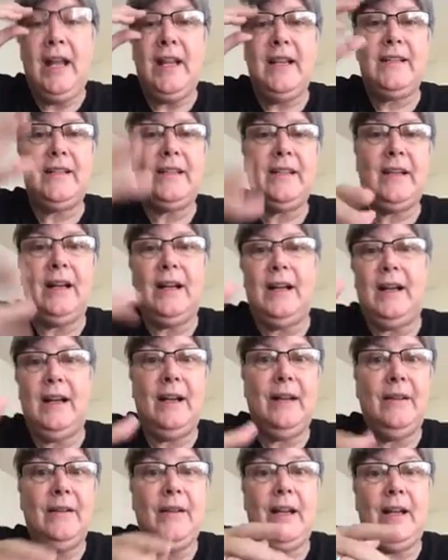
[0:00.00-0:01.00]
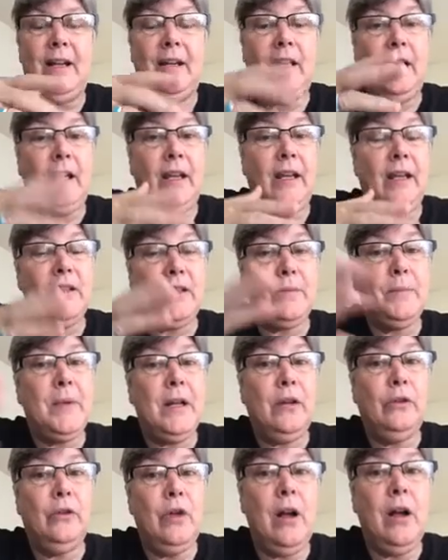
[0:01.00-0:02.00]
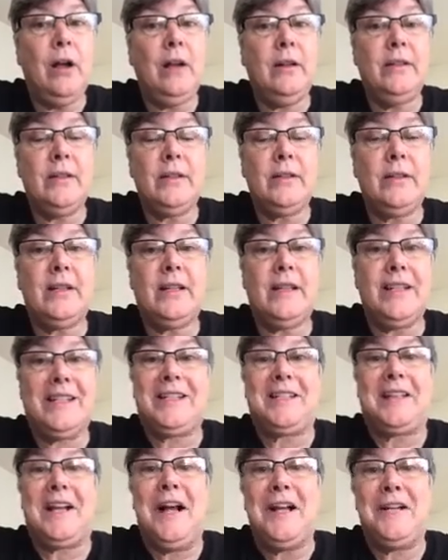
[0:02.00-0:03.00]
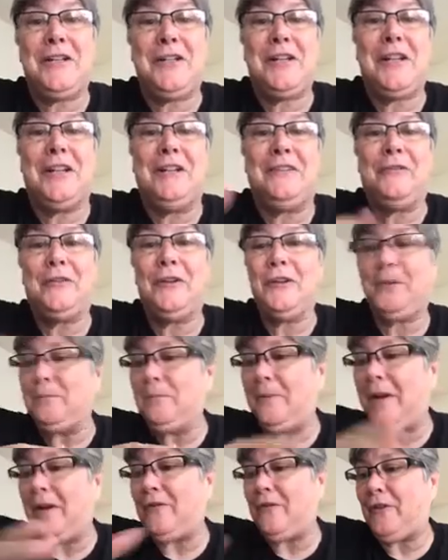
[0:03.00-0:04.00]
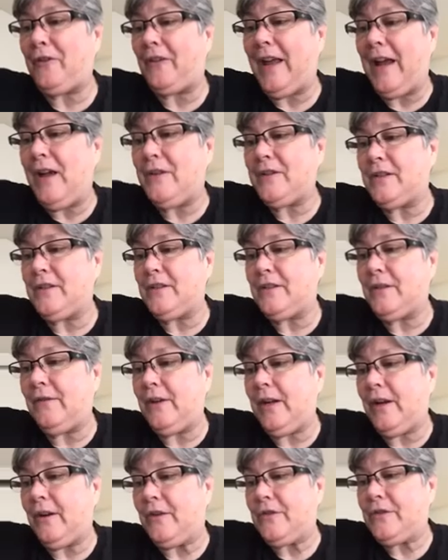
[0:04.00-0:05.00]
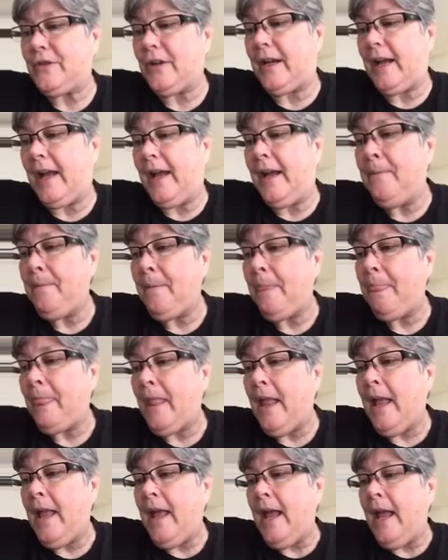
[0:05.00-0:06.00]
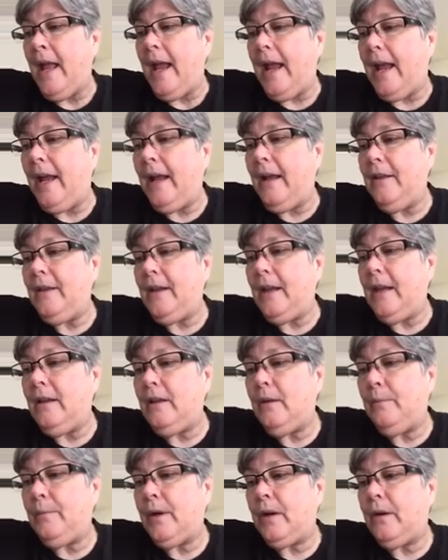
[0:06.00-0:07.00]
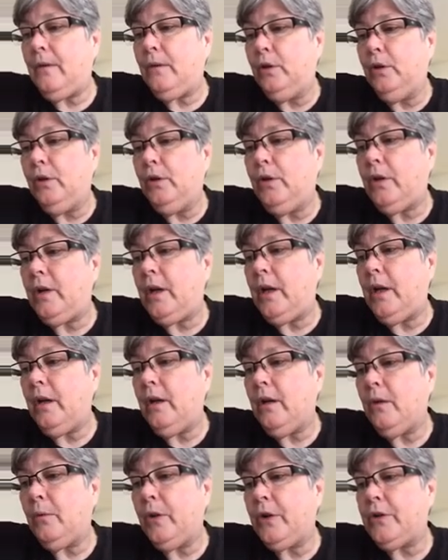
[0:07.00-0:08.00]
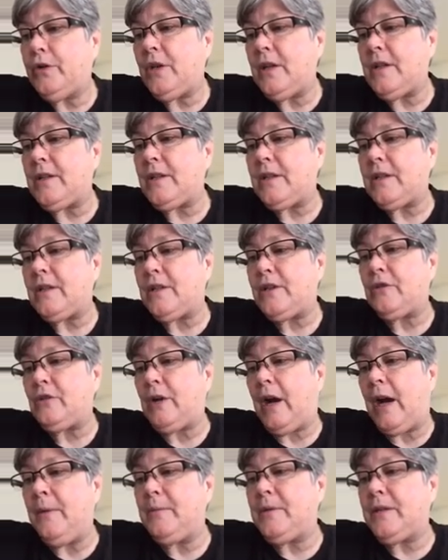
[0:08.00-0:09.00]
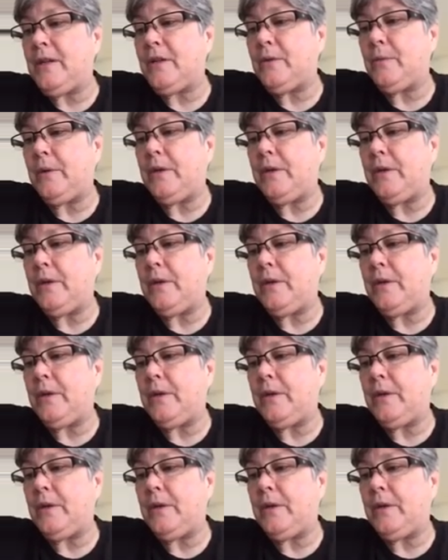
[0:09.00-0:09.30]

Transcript: is it's been a long discussion for thousands of years, okay? And in the book of Luke, where Jesus describes his